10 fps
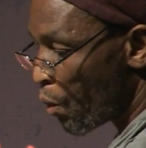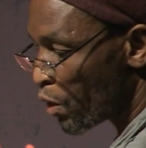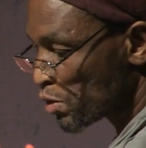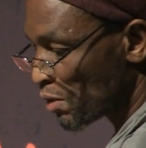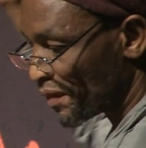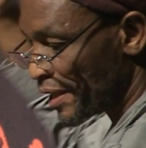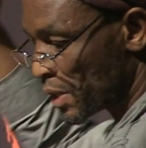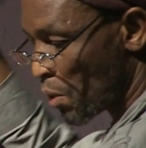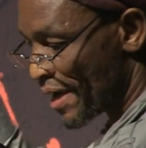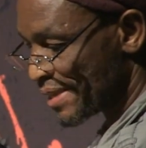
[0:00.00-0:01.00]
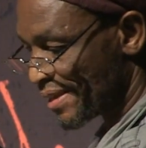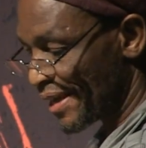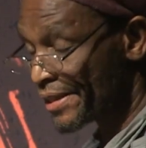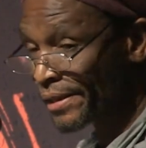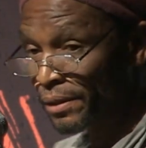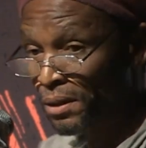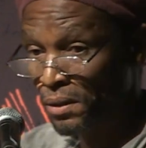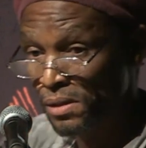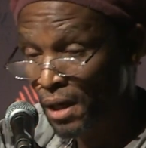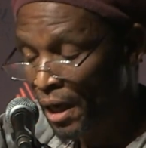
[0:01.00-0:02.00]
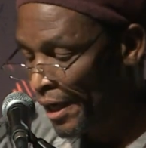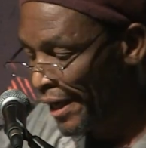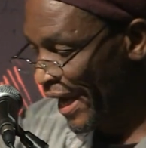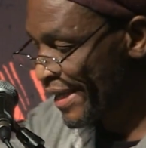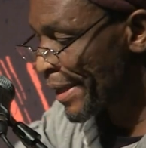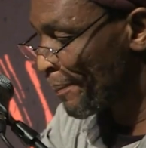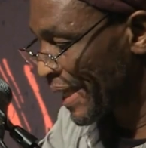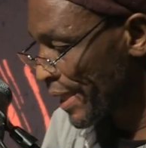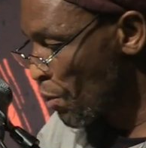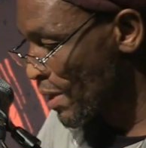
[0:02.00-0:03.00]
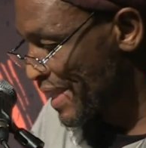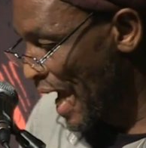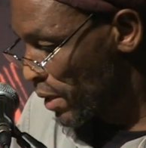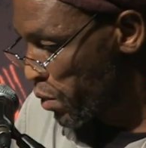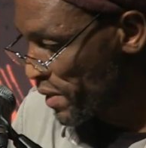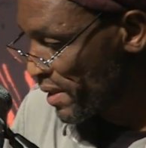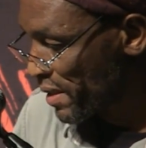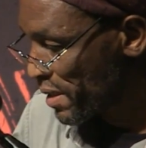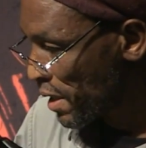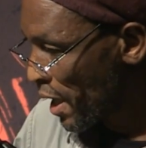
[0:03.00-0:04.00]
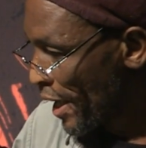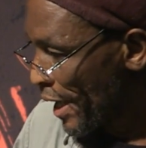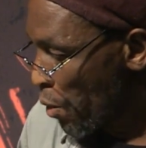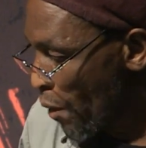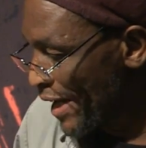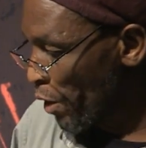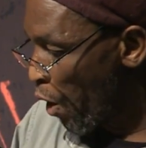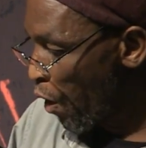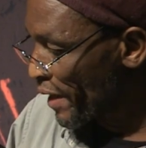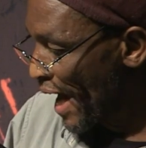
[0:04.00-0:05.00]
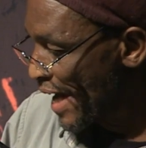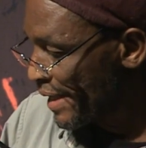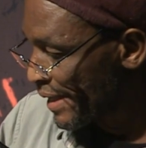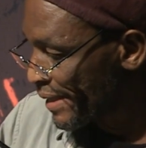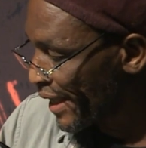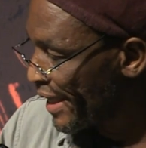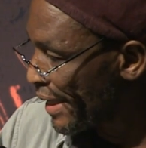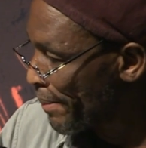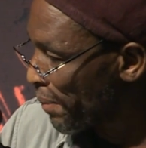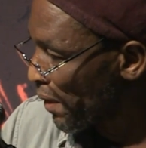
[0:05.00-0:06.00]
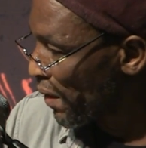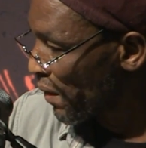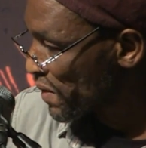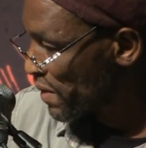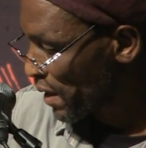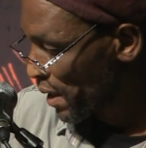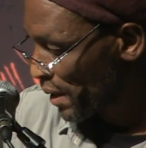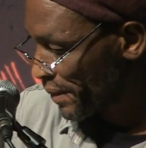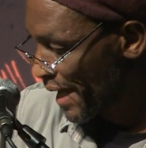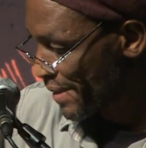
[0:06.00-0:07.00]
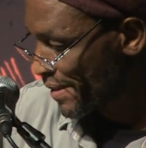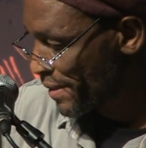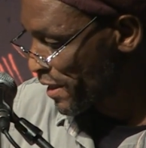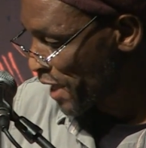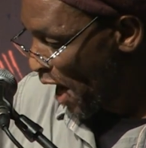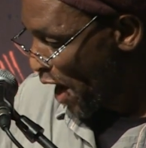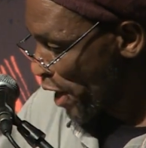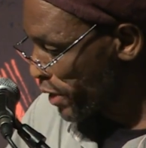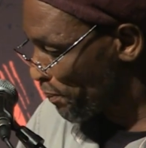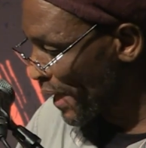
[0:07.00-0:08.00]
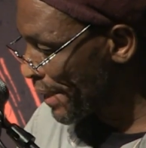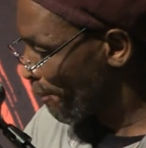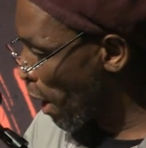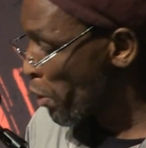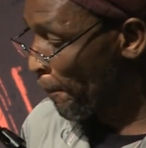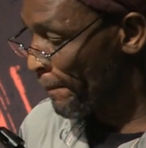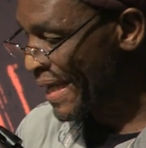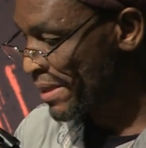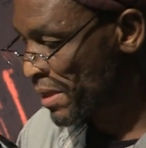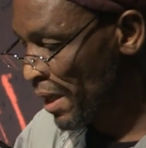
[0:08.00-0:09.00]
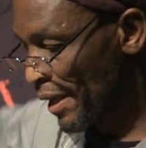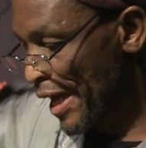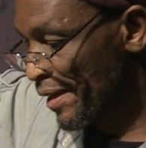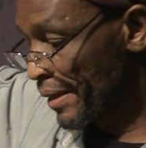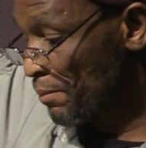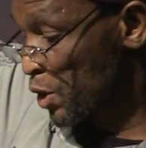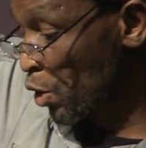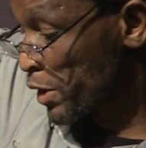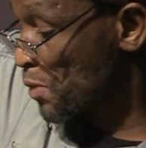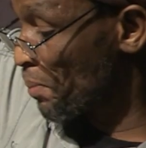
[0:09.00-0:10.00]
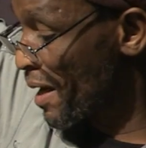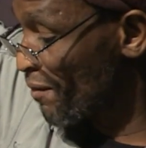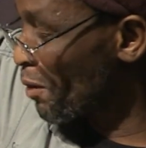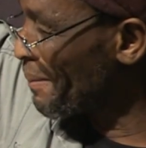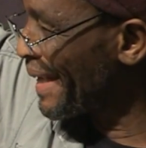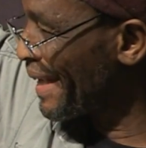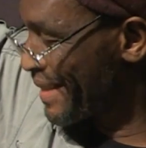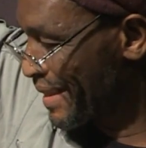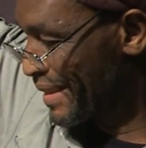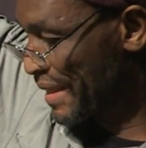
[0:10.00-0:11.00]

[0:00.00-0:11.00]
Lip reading: walls of ghettoization, cause in the beginning was the acoustics, a weird horde hiding in the keyboards. Thus it is earth belly-bound bass and rim shots sprung from electric